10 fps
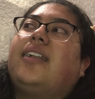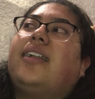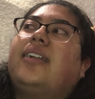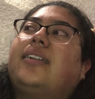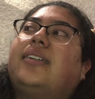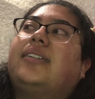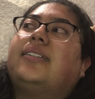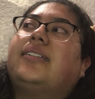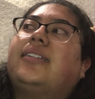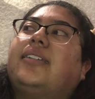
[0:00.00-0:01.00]

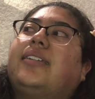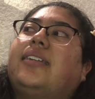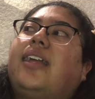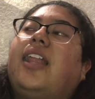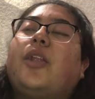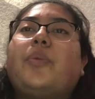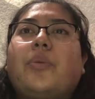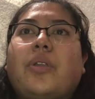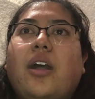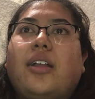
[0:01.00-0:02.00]
And a lot of
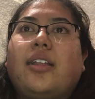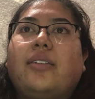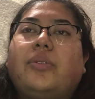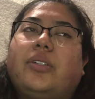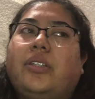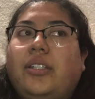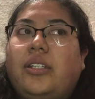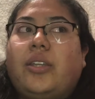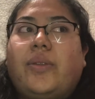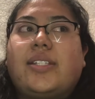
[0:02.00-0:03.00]
people call it,
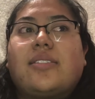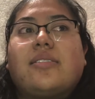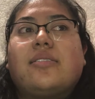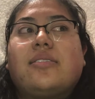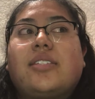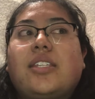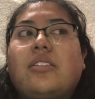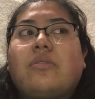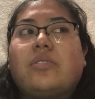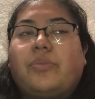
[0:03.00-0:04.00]
it's
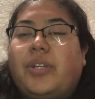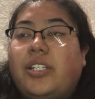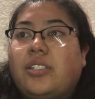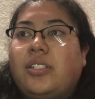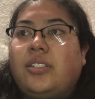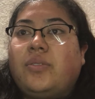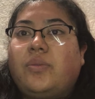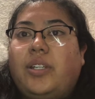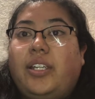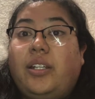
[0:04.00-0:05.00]
seasonal depression,
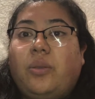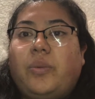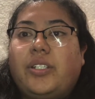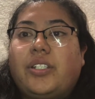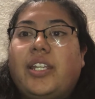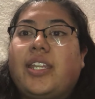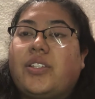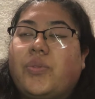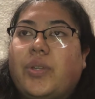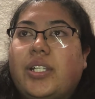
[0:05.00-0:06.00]
where in the winter it
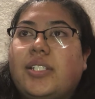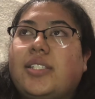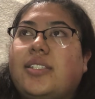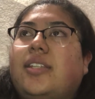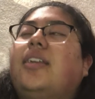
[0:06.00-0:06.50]
gets worse.